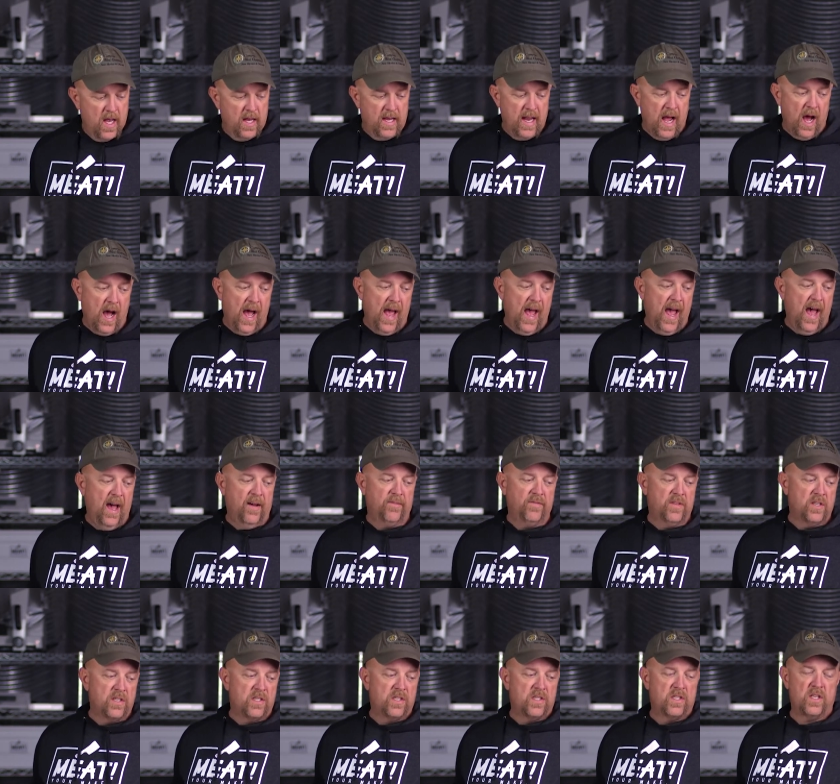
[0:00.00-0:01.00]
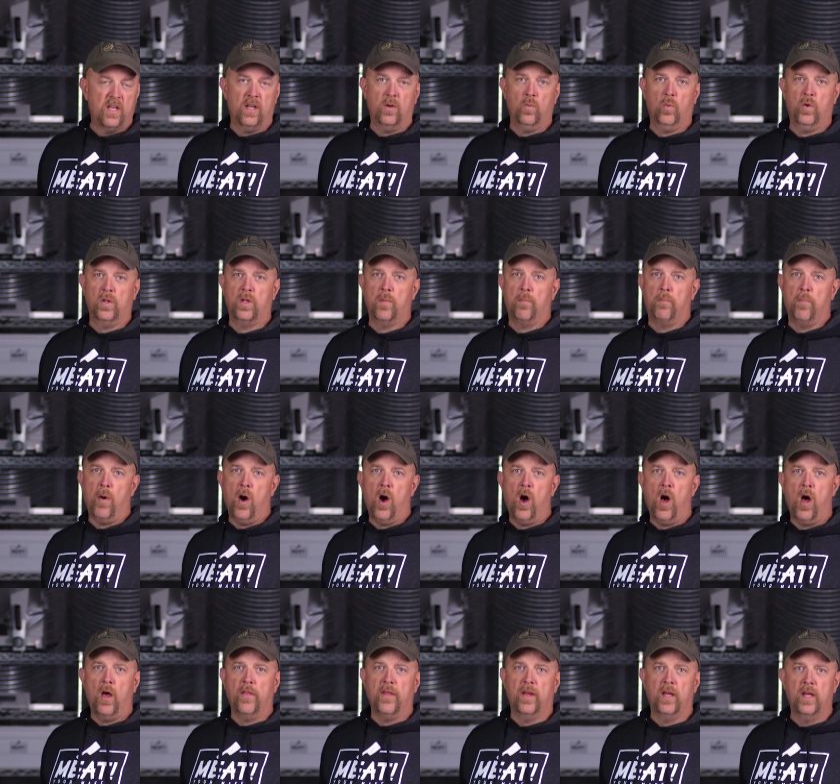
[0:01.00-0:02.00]
Now I have this sitting with the
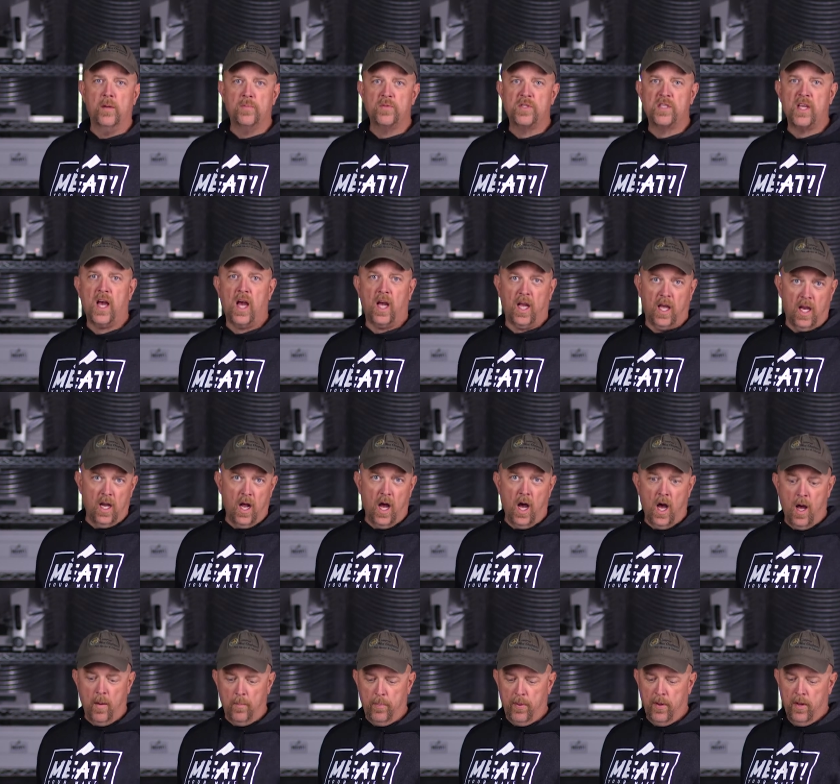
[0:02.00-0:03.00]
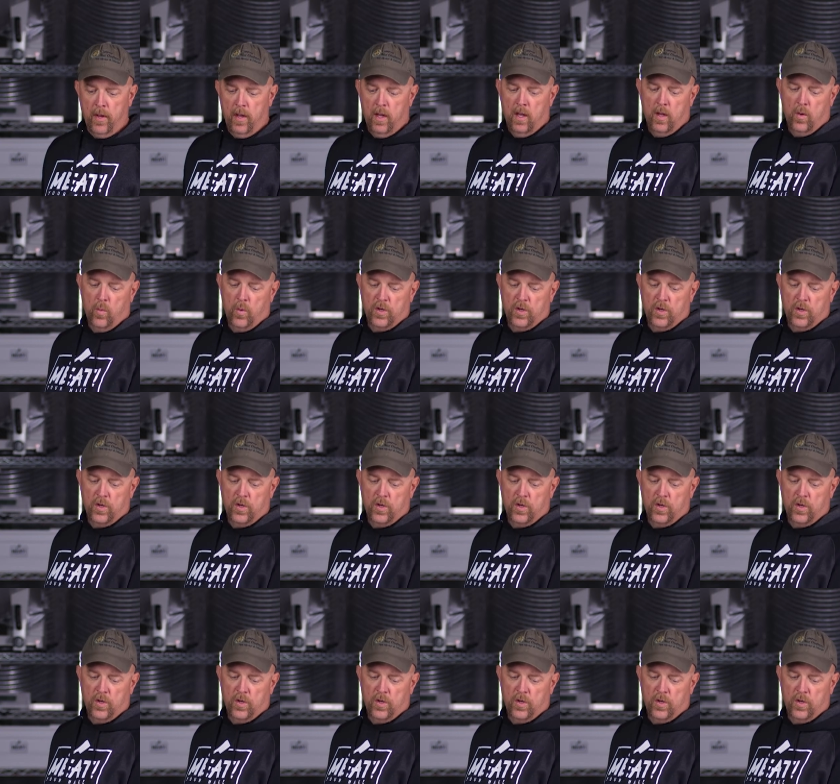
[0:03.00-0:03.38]
ball, the hip socket up,